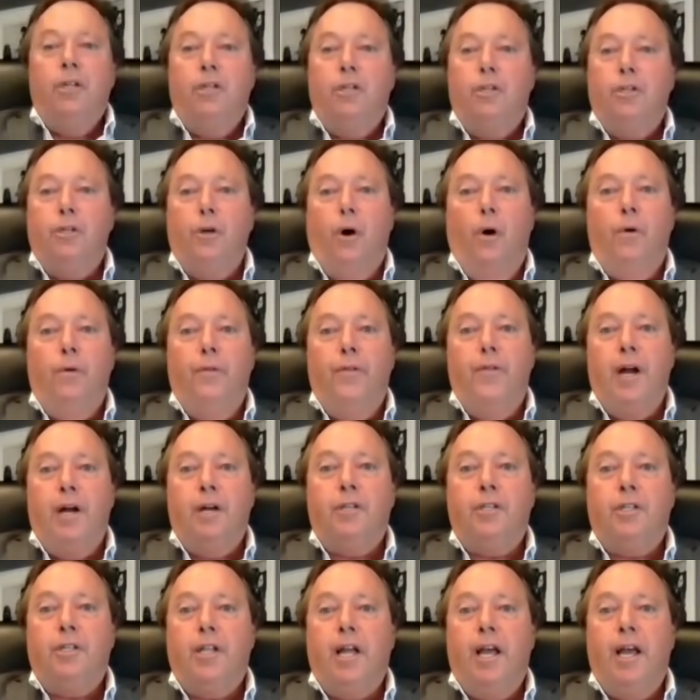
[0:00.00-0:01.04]
sold
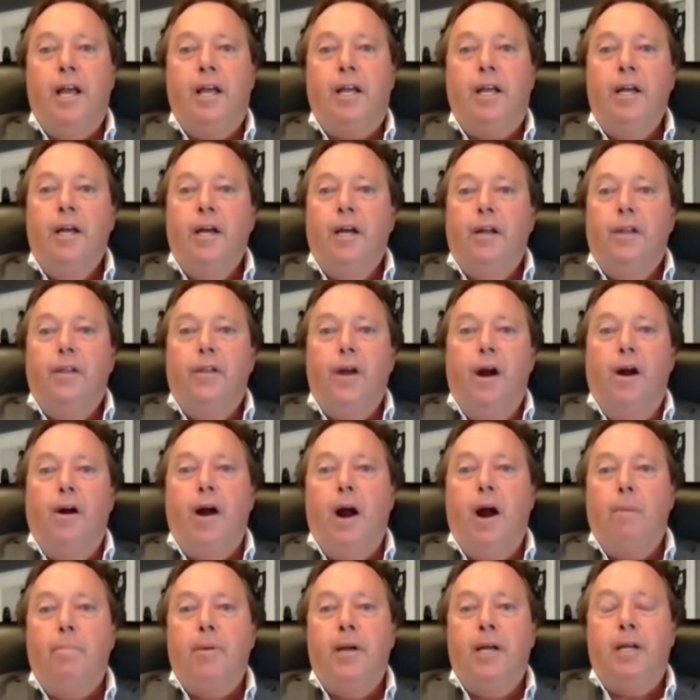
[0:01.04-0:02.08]
their stake. They're
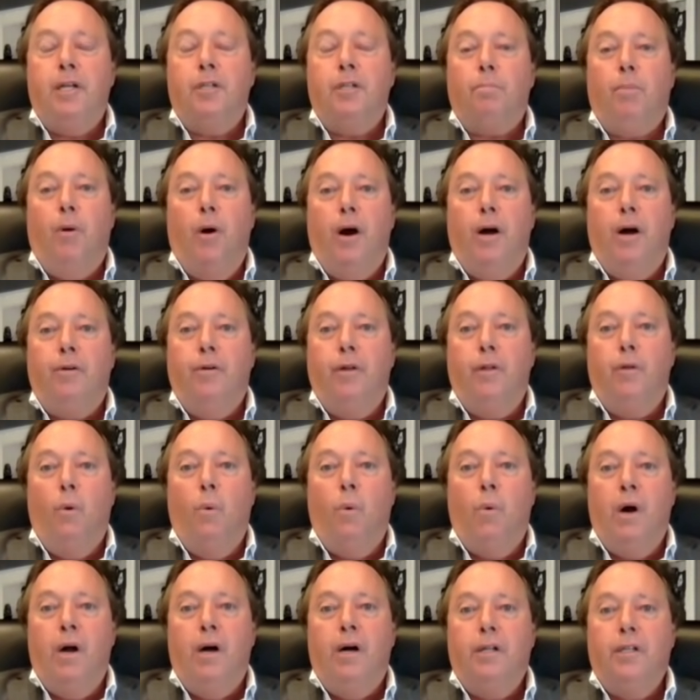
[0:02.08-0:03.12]
our biggest partner in the
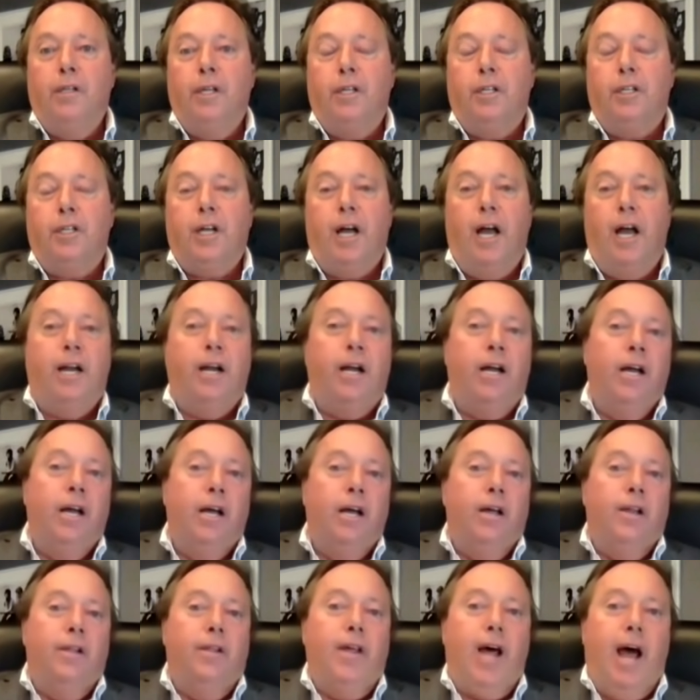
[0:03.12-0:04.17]
world in China.
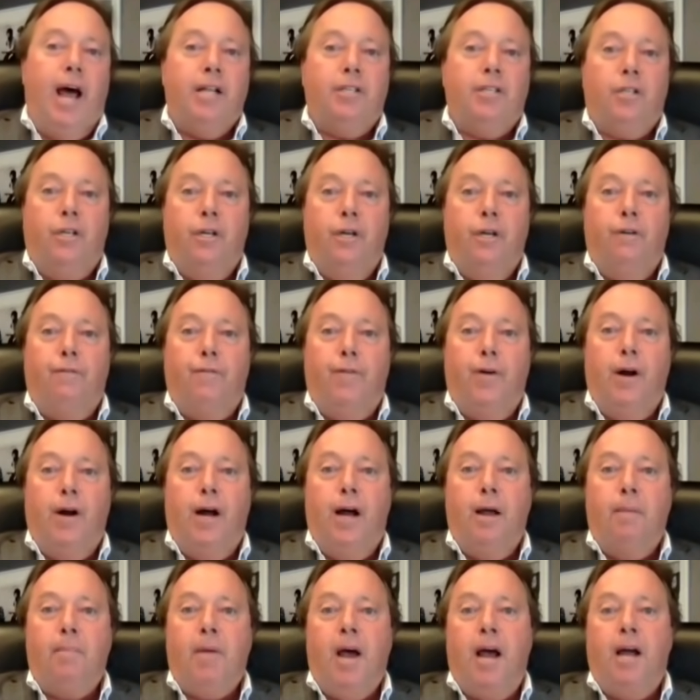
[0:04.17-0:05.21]
That's good for
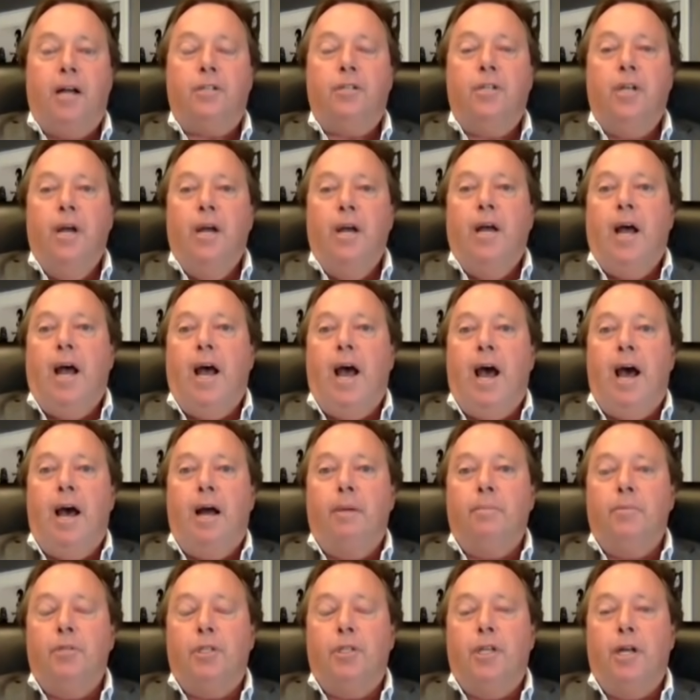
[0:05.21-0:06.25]
IMAX.
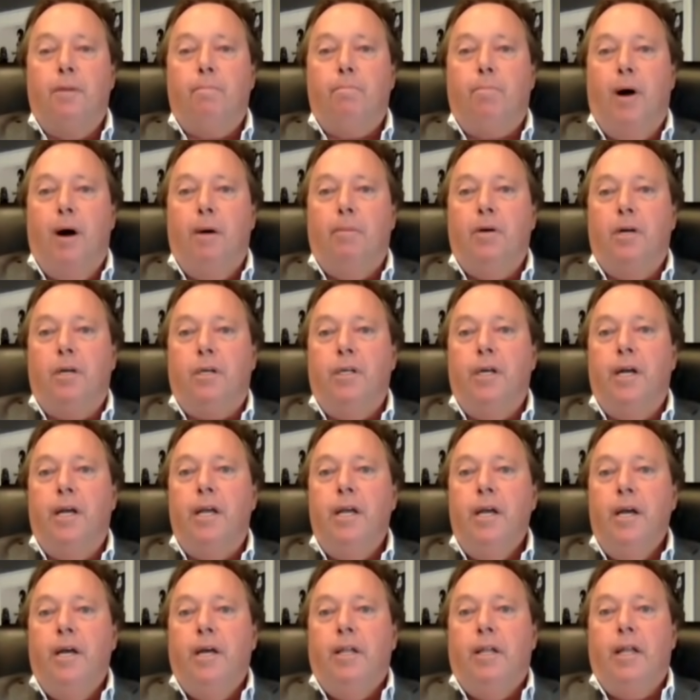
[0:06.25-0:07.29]
Adam said
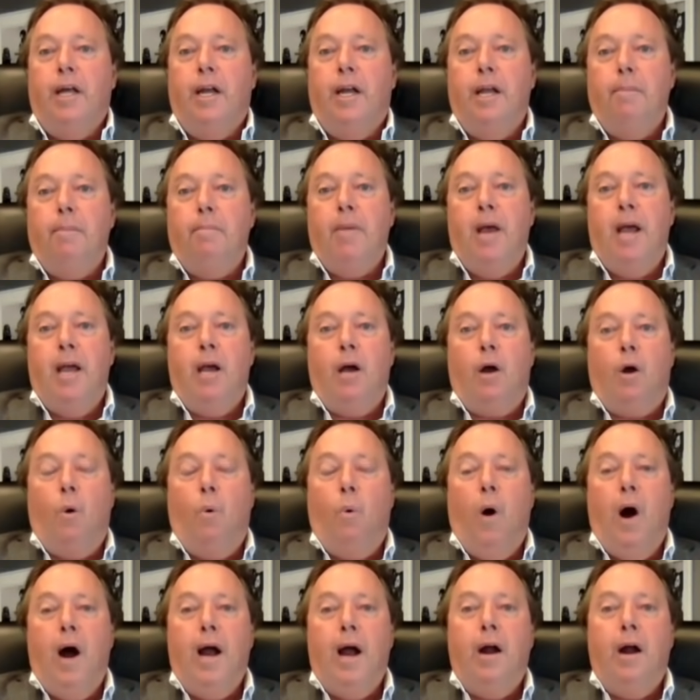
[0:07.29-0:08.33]
publicly that he may
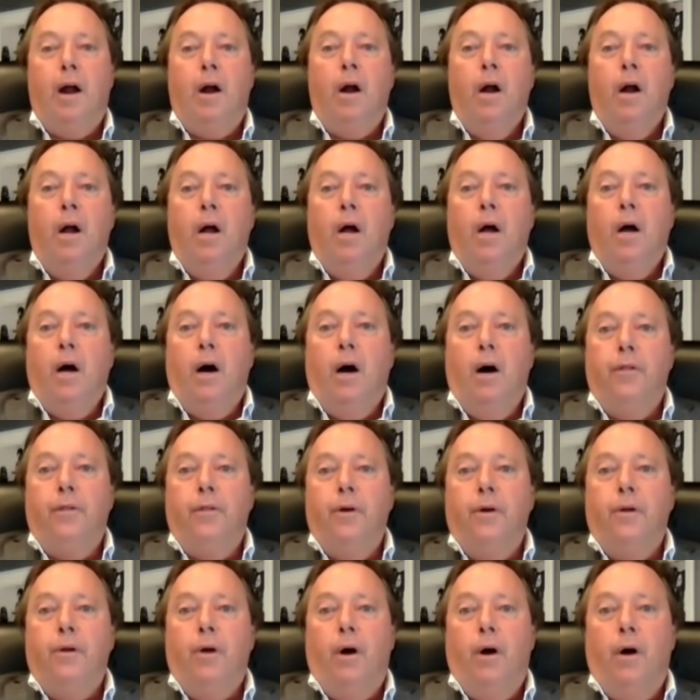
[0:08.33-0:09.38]
acquire
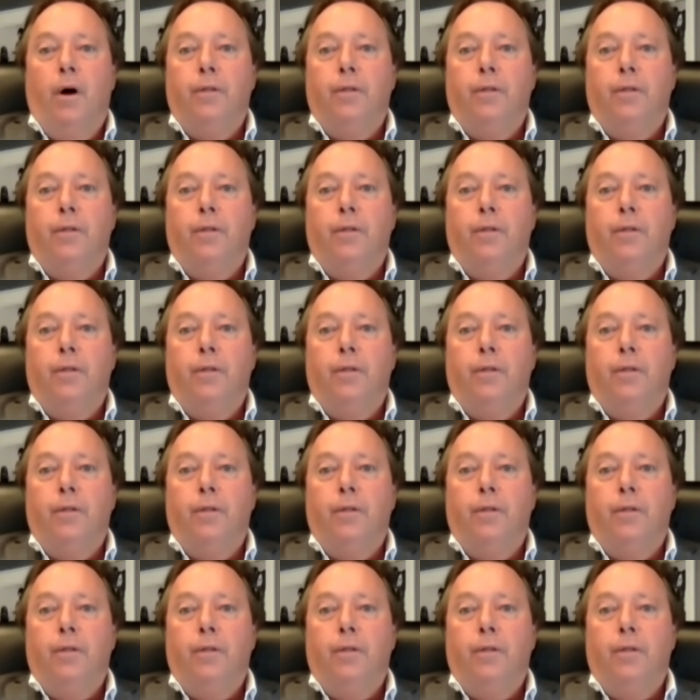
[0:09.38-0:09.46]
other